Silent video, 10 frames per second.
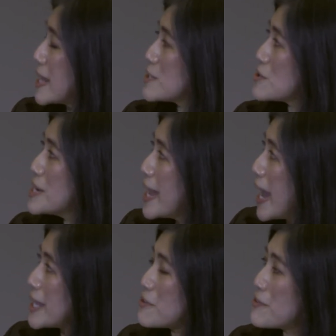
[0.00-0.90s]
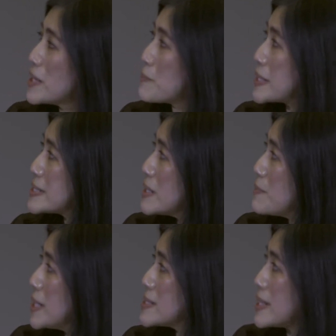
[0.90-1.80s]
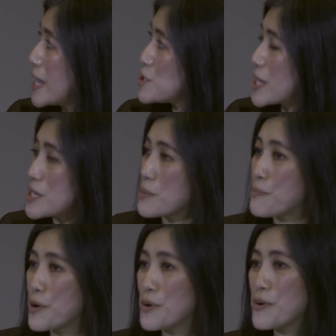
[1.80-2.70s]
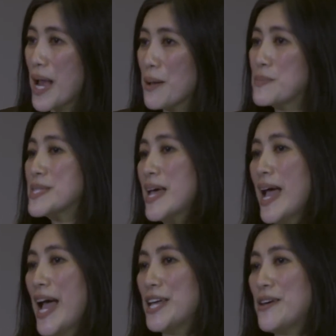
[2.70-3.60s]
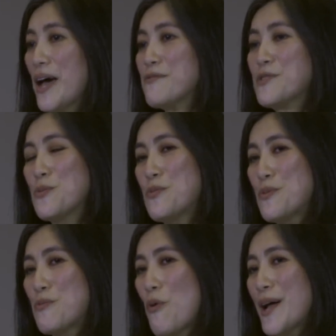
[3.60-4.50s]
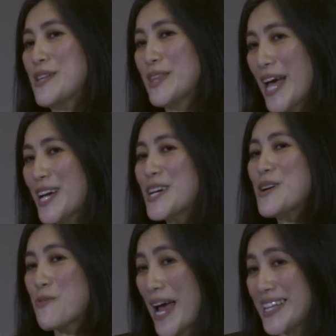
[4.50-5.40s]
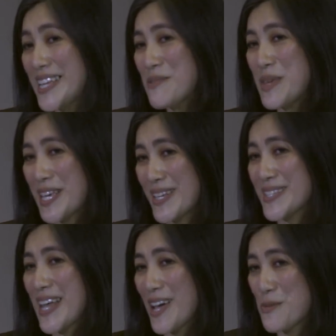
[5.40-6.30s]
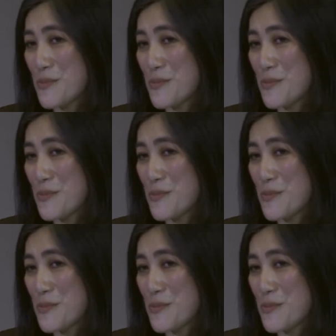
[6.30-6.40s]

Center. I develop exhibits, educational programs. You have to like writing because I